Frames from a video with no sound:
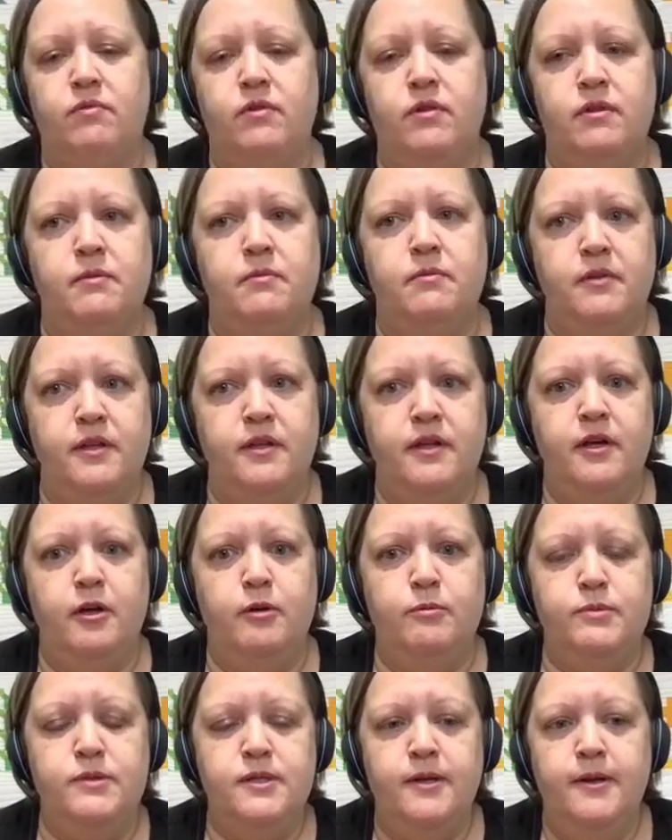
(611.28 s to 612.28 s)
really, really
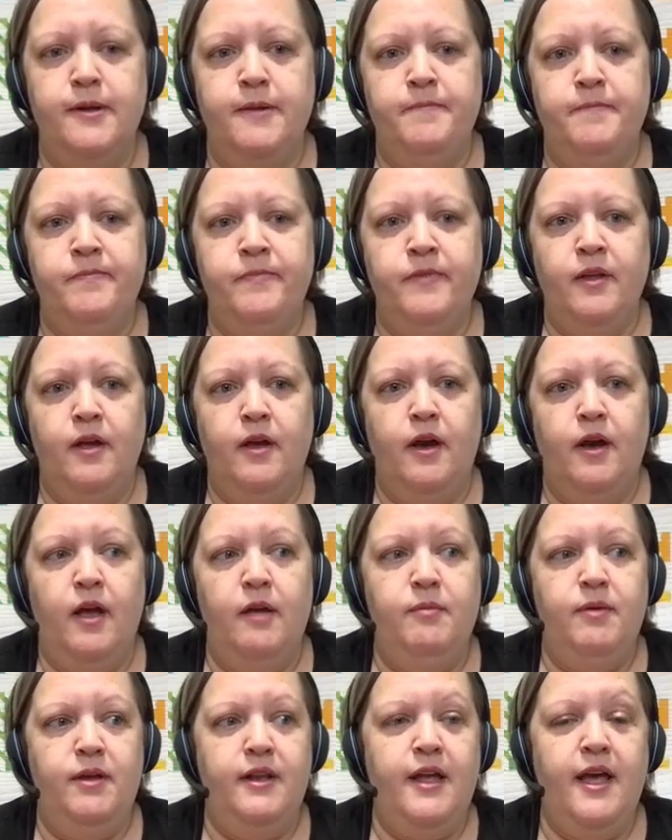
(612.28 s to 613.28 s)
helps.
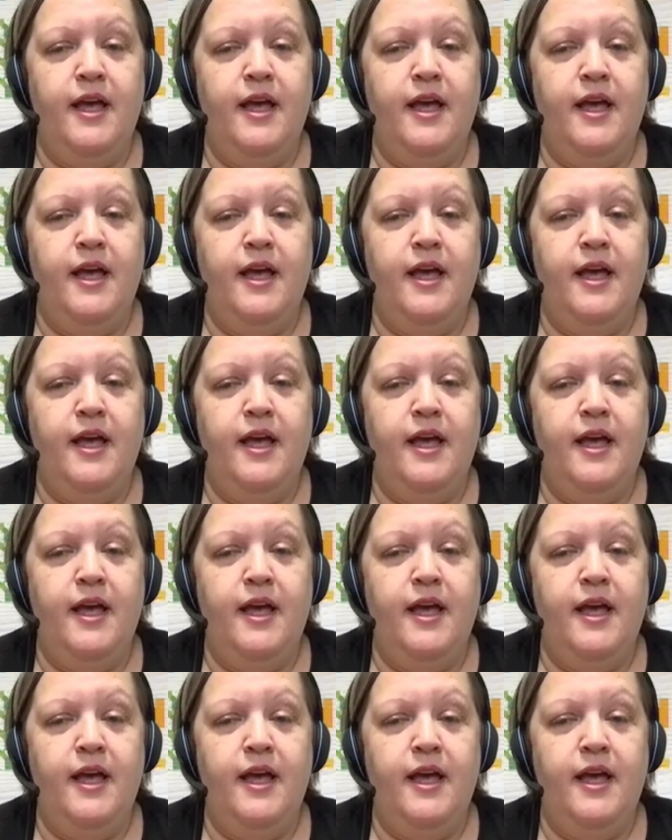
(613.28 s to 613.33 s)
I mean,